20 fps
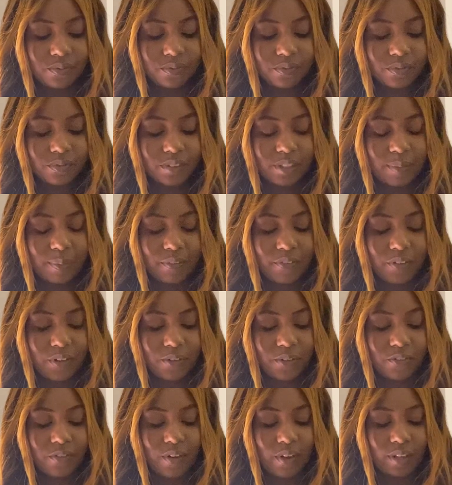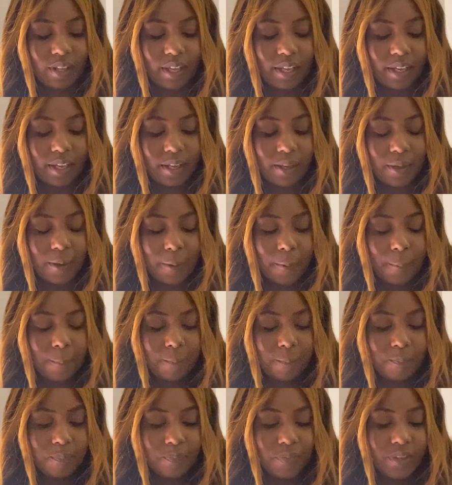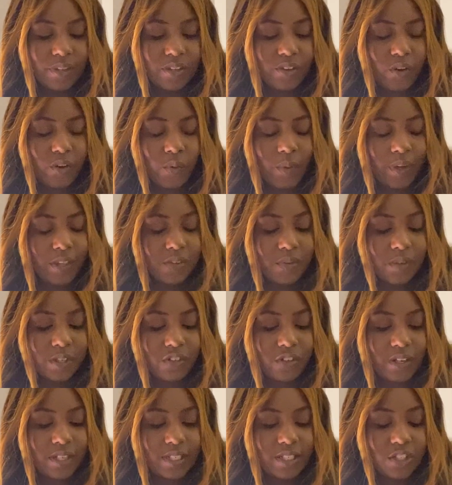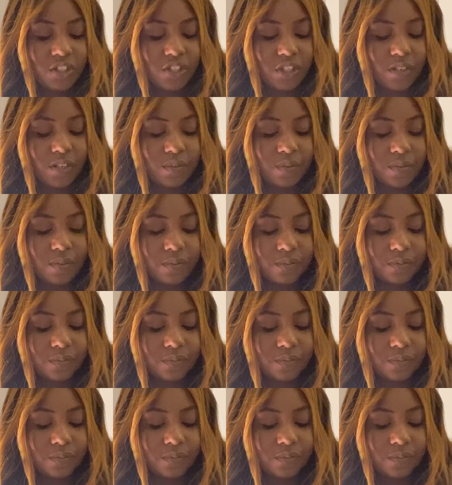Some of you felt like you're going through a transition